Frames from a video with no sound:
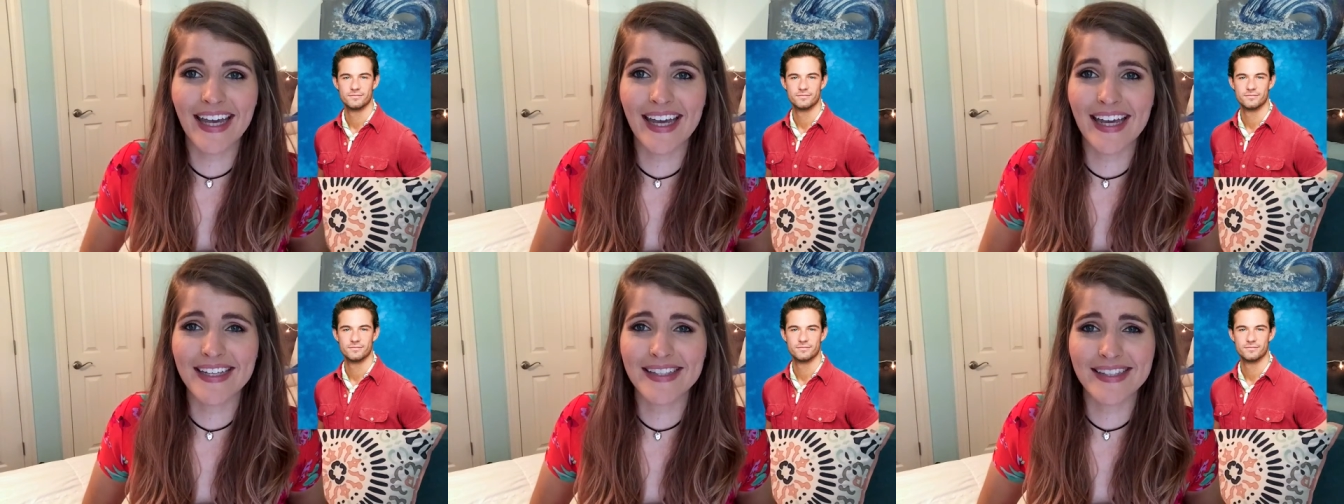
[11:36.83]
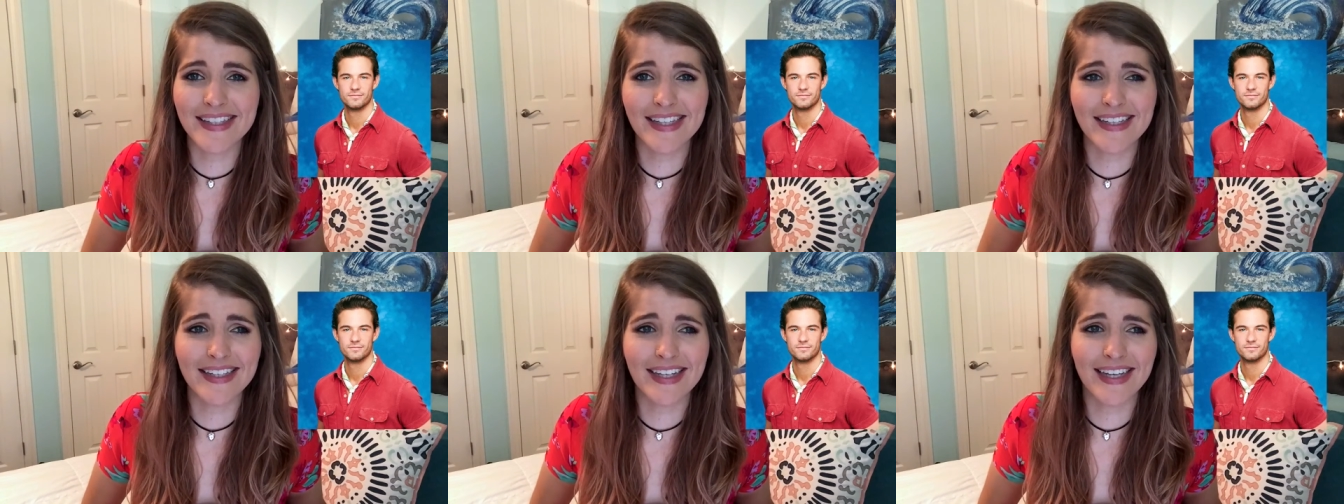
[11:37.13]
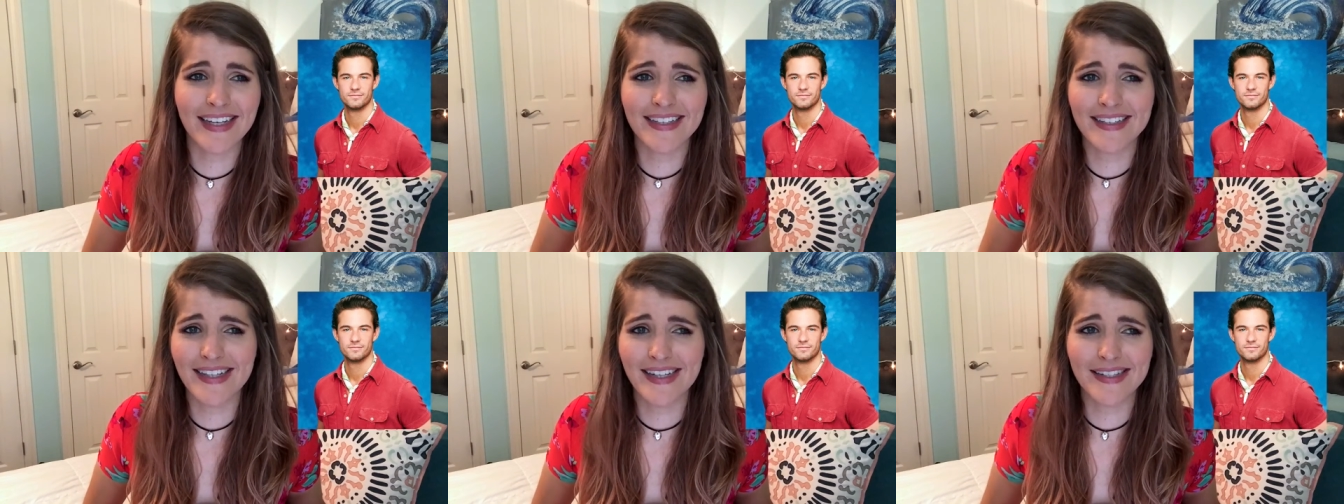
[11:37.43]
S. He
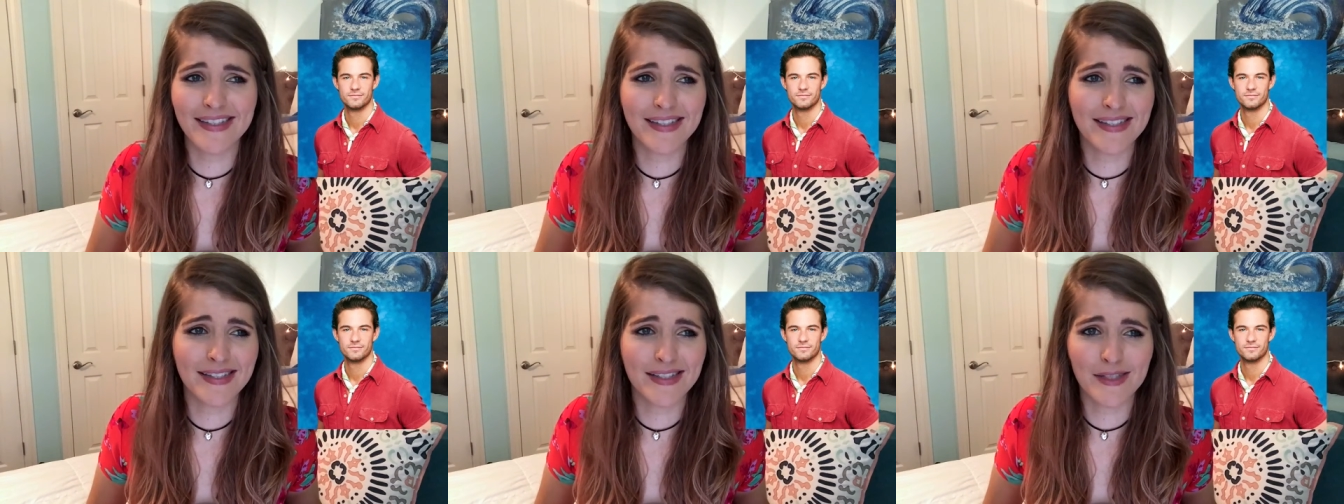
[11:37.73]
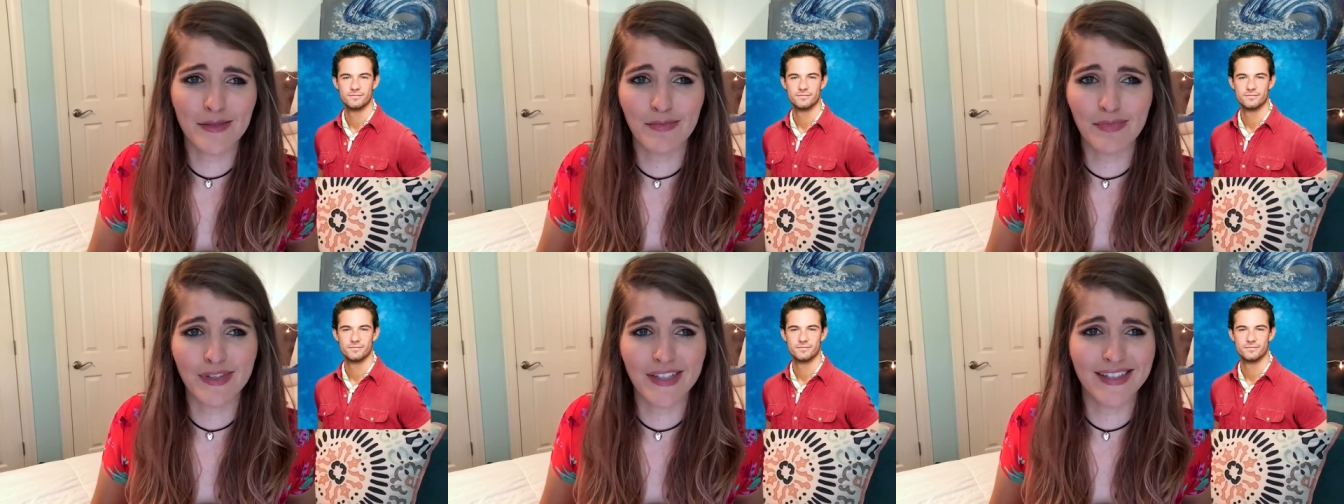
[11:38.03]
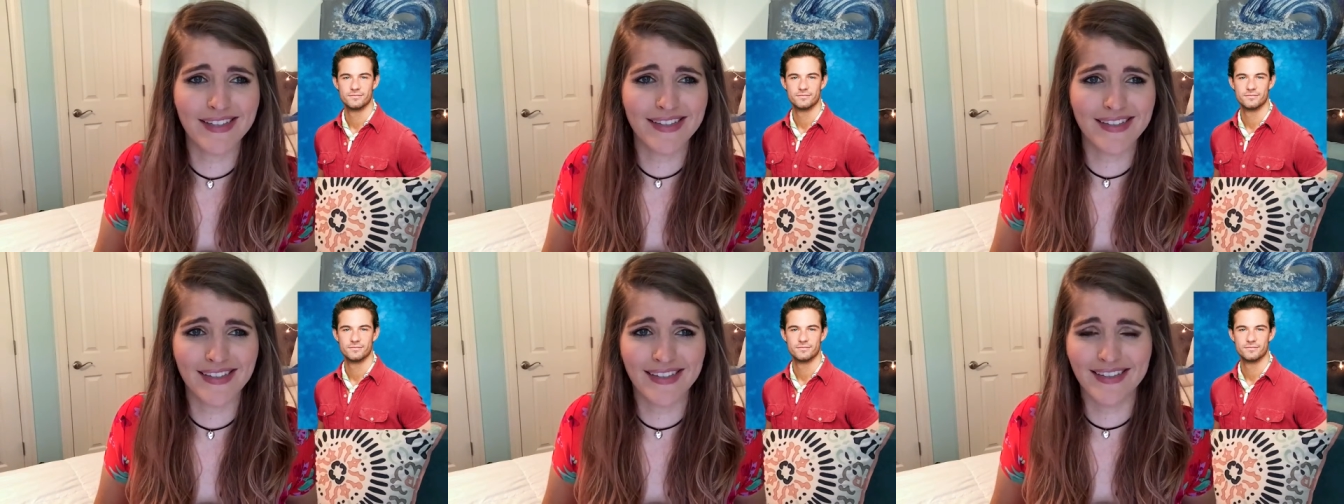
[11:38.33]
like does the
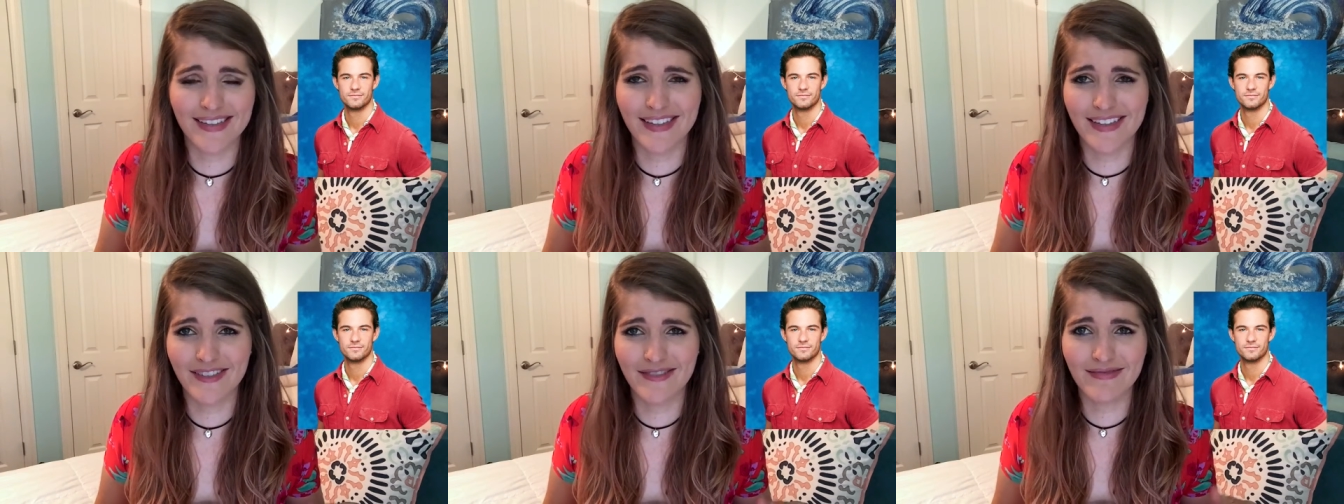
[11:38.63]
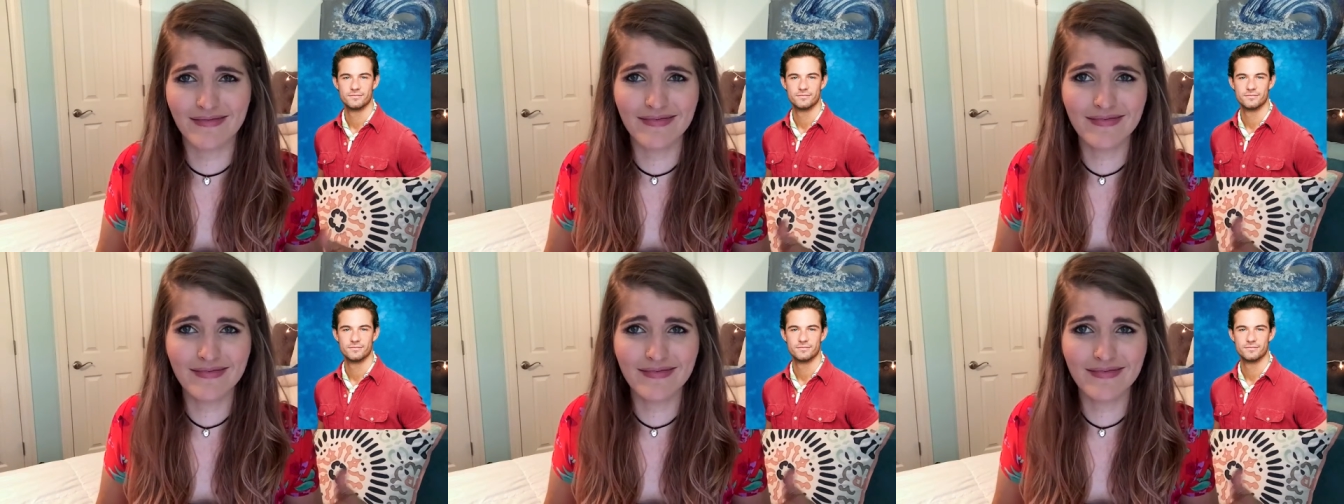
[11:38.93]
splits and then